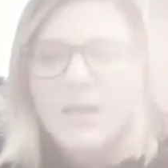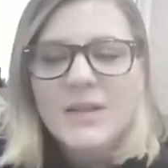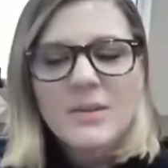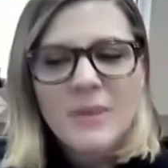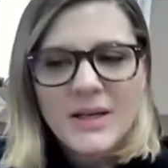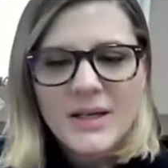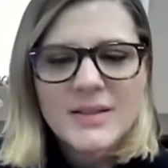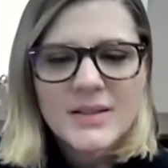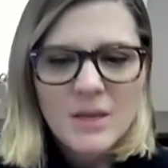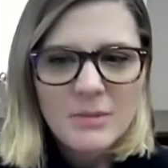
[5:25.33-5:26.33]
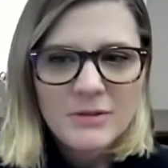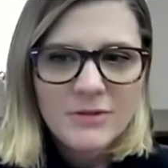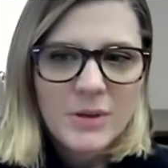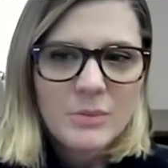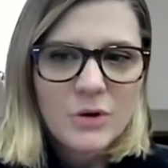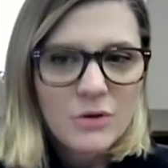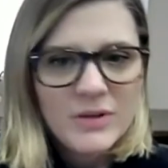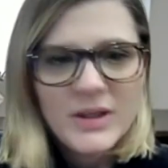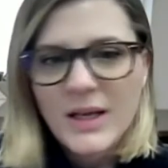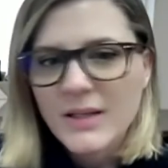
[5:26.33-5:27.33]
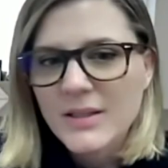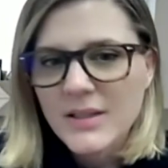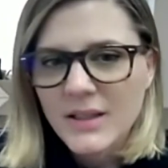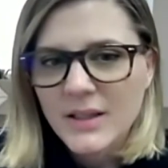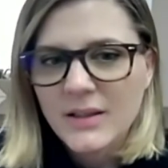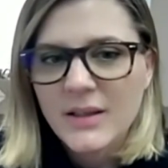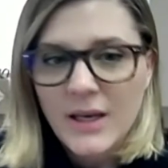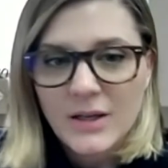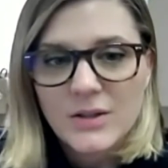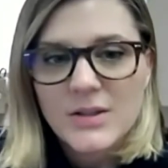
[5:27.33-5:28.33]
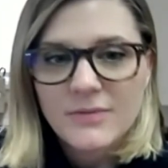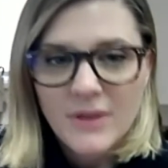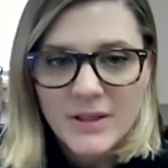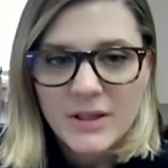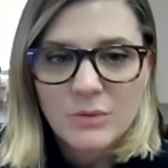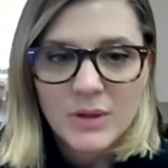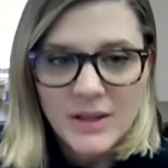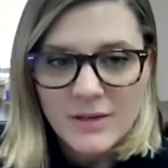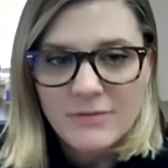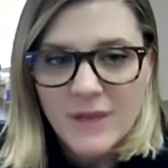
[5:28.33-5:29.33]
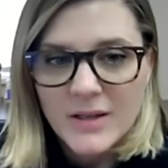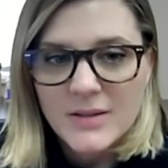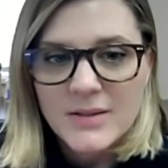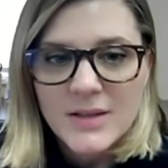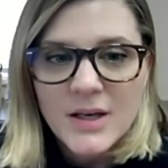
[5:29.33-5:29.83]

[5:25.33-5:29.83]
The money is coming from COVID 19 CARES funding relief funds.